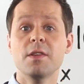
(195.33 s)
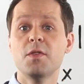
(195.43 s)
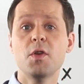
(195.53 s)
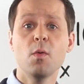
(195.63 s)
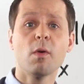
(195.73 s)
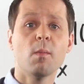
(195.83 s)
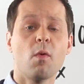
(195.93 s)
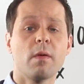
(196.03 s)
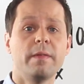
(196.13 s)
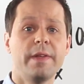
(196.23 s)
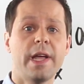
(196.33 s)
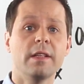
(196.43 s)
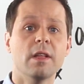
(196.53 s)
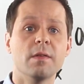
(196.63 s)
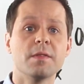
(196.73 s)
2 or more VA
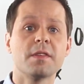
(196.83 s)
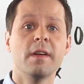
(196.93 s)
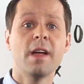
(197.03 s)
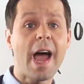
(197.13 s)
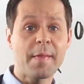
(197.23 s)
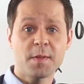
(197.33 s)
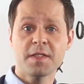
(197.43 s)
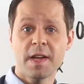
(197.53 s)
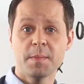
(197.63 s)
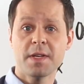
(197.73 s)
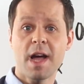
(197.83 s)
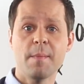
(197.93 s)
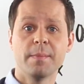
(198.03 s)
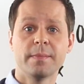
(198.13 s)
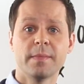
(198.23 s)
loans at the same time.